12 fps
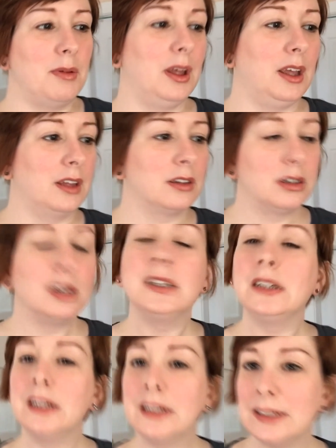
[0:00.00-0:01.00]
I'm like
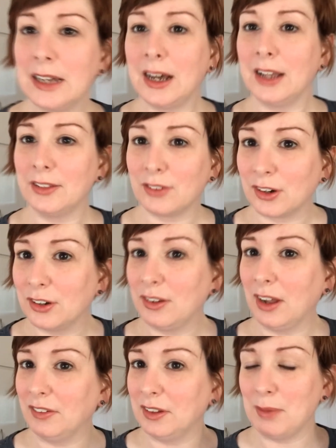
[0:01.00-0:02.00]
on the
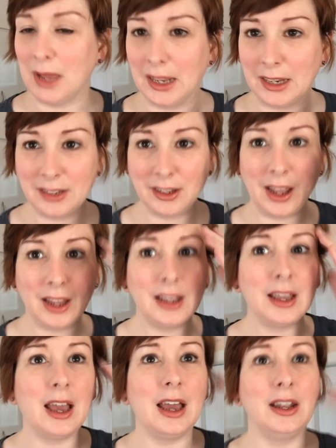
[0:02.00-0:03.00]
verge of having a panic
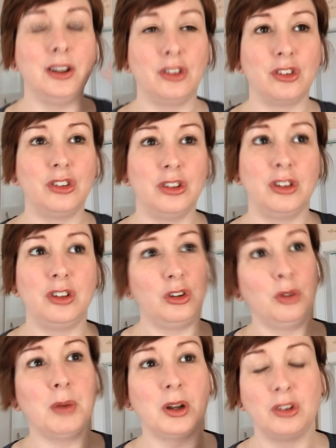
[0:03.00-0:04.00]
attack and
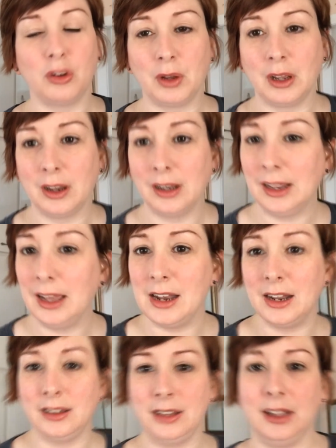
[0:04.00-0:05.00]
just too much going on.
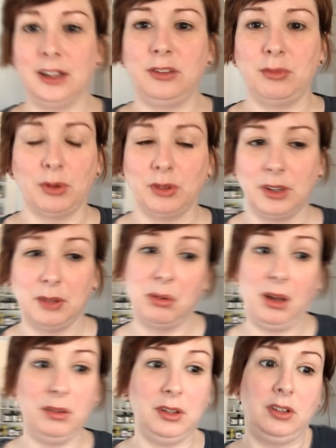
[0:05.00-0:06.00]
And I think it's
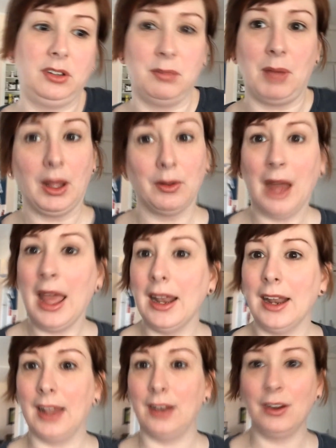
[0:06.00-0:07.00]
mostly probably just in my own
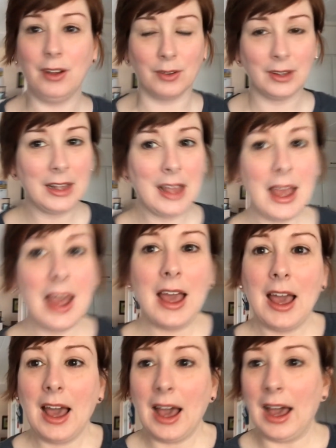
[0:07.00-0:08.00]
head. I don't know.
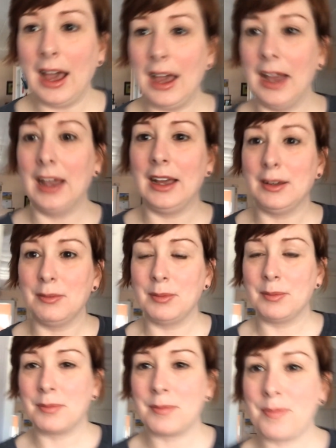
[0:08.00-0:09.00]

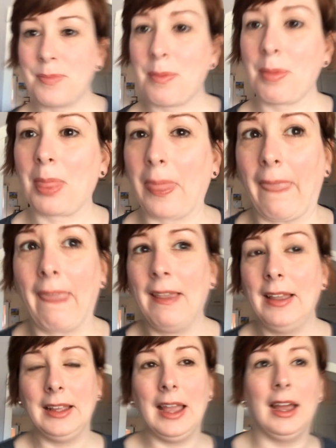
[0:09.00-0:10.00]
Um,
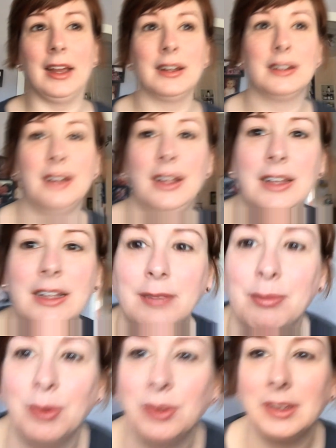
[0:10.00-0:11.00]
yeah, I
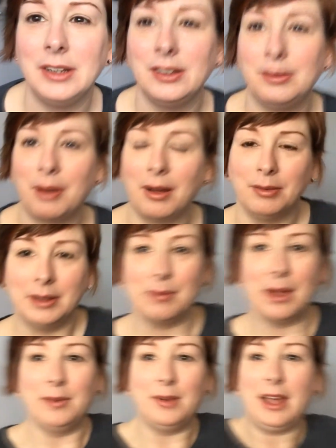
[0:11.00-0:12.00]
think it's mostly just
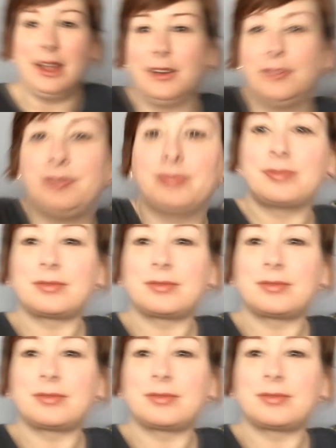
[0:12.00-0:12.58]
probably my own head.